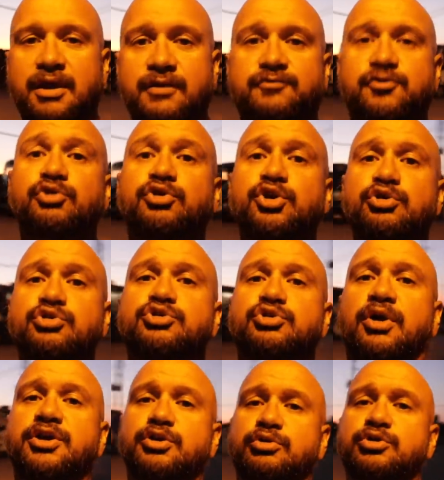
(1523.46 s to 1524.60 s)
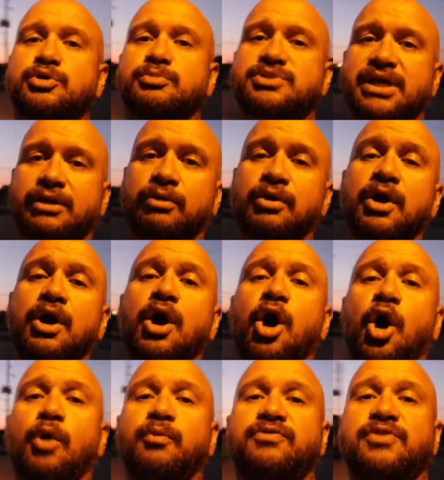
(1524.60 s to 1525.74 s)
If you're new to our YouTube channel,
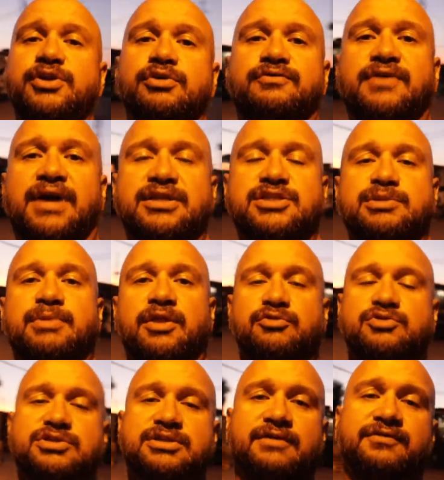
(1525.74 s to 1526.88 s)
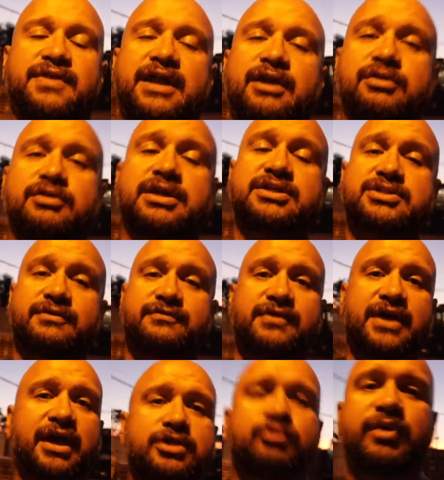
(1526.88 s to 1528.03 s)
Hopefully you'll find some other stuff that are, is of
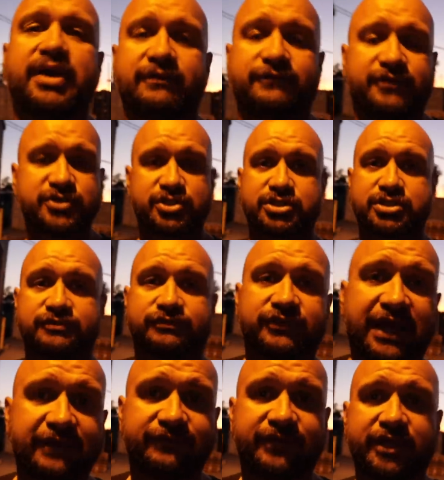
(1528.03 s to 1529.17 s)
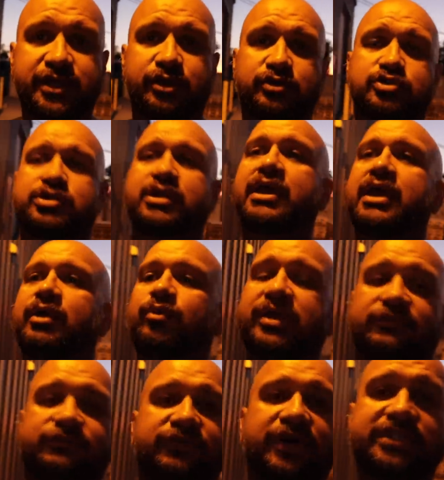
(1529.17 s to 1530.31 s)
value. We have physics of flight videos. We
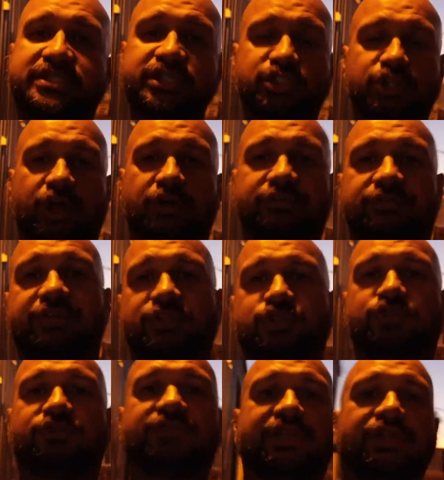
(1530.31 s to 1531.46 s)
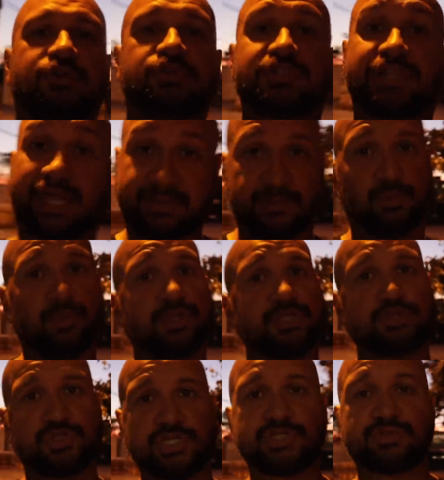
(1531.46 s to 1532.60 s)
have fun disc golf adventure videos like the one
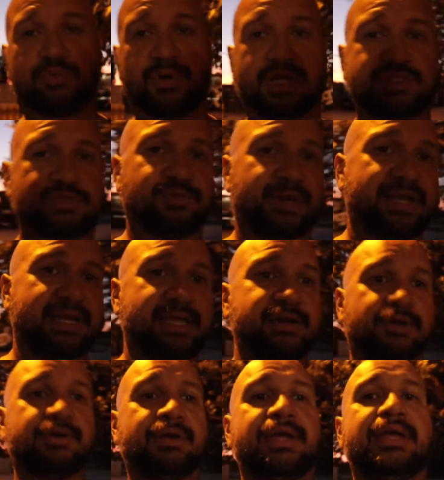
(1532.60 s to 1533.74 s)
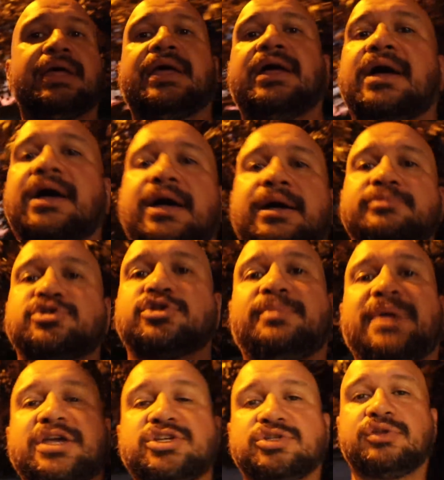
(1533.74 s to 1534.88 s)
you just watched right here. Um, so
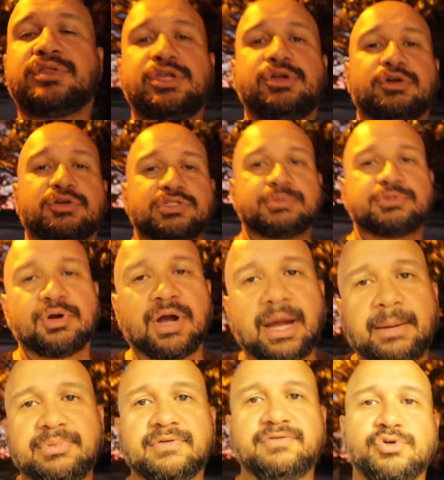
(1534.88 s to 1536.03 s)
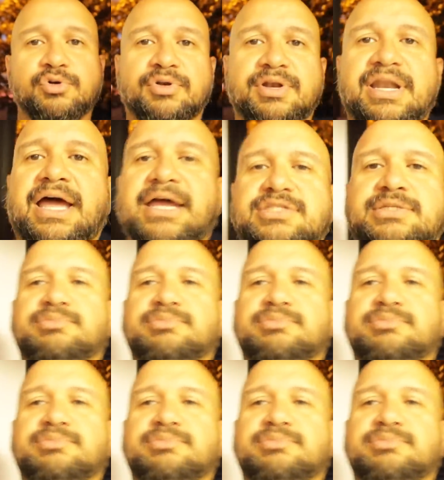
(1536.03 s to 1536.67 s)
make sure that you're subscribed. If you're not